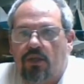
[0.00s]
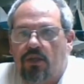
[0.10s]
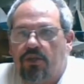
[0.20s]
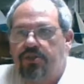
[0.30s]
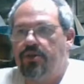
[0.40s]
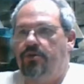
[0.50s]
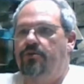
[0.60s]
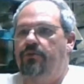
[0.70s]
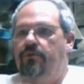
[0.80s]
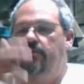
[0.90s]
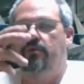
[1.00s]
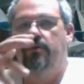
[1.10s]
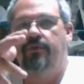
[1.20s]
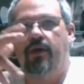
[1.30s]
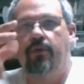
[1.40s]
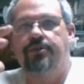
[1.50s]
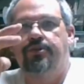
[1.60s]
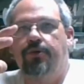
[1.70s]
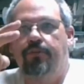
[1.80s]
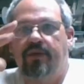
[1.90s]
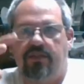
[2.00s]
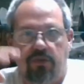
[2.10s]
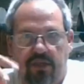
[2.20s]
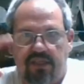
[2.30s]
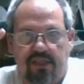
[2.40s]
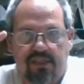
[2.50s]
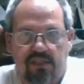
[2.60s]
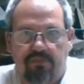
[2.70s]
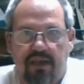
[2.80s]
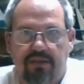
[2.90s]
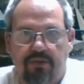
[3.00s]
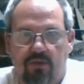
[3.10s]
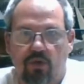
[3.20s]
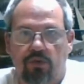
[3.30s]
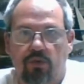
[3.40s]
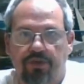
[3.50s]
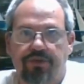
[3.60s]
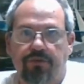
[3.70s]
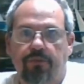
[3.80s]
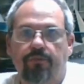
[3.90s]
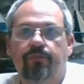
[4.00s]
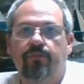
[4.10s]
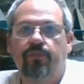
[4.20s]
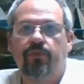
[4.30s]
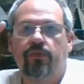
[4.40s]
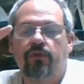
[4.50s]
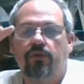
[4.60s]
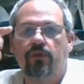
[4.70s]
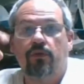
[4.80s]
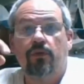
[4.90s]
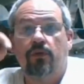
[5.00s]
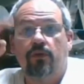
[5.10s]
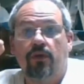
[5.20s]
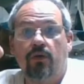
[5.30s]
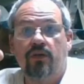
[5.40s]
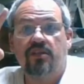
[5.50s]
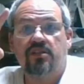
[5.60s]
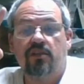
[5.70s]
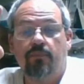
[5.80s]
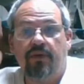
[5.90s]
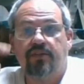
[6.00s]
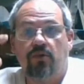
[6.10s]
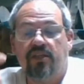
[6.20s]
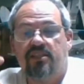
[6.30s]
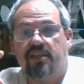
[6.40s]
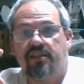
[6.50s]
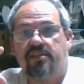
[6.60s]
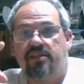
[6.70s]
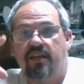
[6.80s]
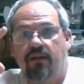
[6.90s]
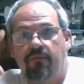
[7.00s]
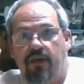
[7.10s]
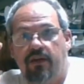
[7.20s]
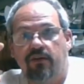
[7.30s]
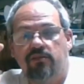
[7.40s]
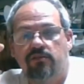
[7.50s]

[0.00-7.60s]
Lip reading: So there were two B26s made during World War II. There was the B26 Invader